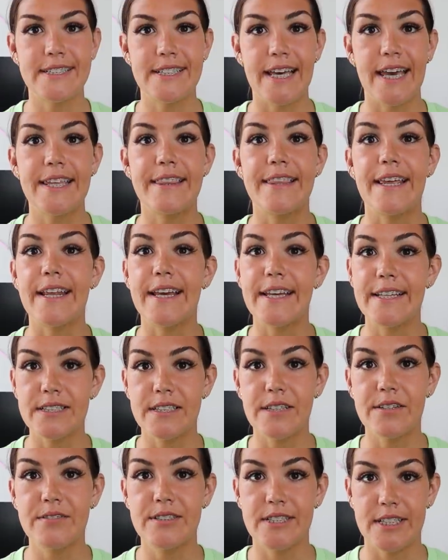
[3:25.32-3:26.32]
to say that
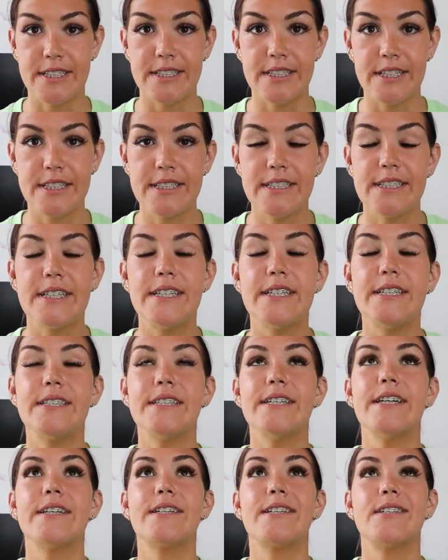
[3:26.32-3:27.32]
insulin resistance
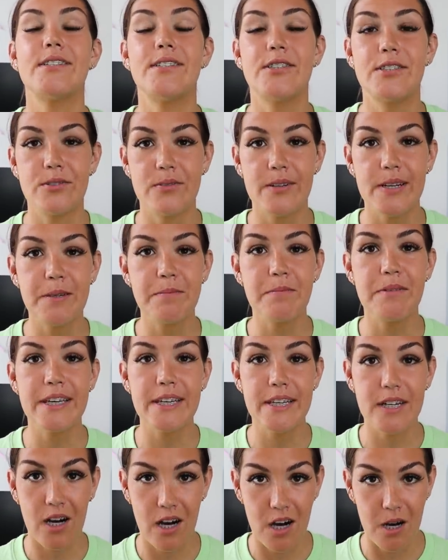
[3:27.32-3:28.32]
is
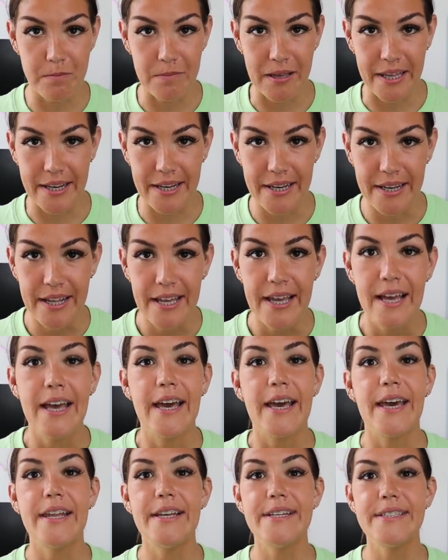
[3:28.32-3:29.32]
extremely common.
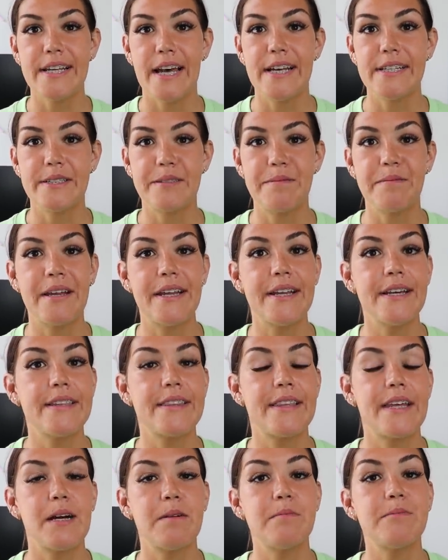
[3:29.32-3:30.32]
It is
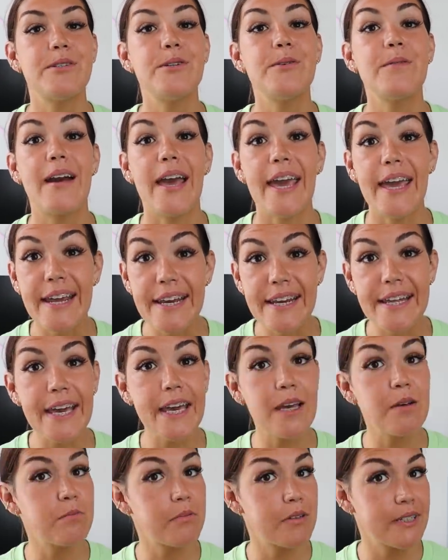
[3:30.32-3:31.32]
estimated that up to
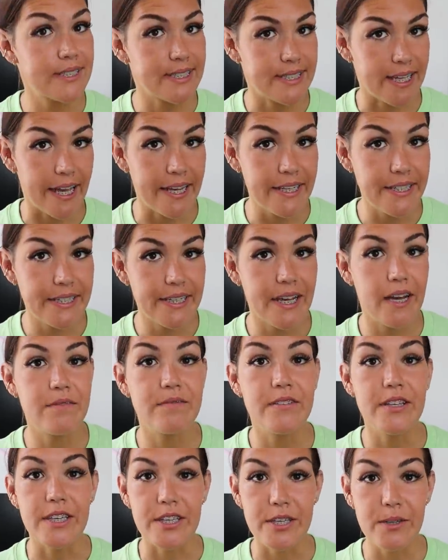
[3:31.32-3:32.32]
88%
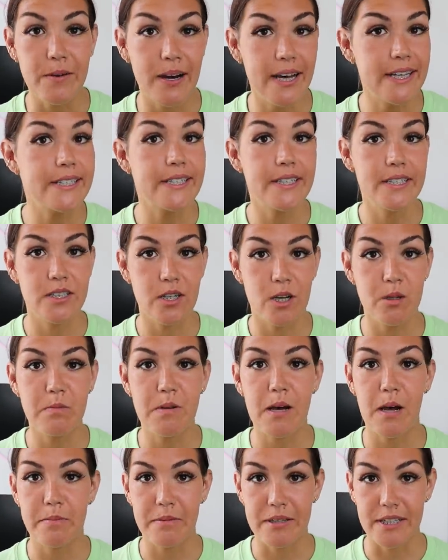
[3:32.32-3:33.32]
of the US adult
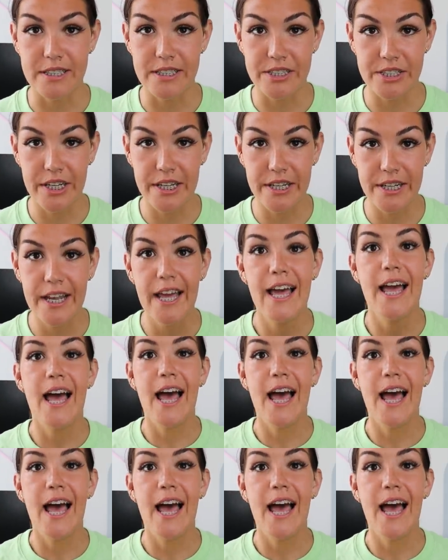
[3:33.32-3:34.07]
population